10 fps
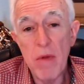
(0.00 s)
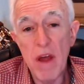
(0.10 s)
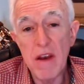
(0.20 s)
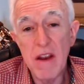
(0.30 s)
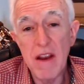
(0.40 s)

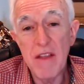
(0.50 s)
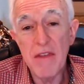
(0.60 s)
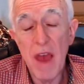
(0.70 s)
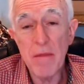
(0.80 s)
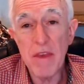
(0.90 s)
But in
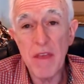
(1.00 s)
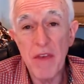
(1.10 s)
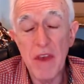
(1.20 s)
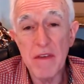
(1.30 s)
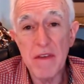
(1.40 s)
times like
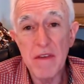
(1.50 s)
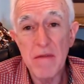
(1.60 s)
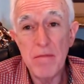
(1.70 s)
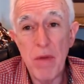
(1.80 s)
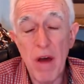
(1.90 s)
this,
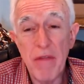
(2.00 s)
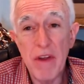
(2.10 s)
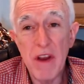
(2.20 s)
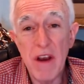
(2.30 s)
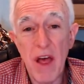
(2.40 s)

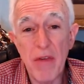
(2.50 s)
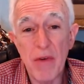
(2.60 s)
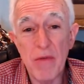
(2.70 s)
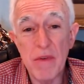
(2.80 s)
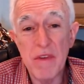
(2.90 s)
Buffett and
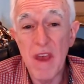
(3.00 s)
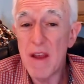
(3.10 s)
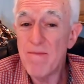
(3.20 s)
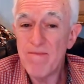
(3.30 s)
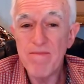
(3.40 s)
others would
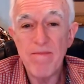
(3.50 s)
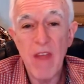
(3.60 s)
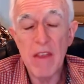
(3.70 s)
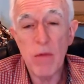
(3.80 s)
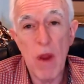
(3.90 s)
say,
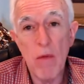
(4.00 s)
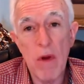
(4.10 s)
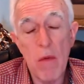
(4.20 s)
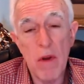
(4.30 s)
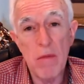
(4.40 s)
that's right where
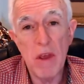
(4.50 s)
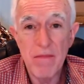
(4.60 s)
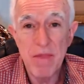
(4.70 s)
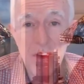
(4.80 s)
I want to be.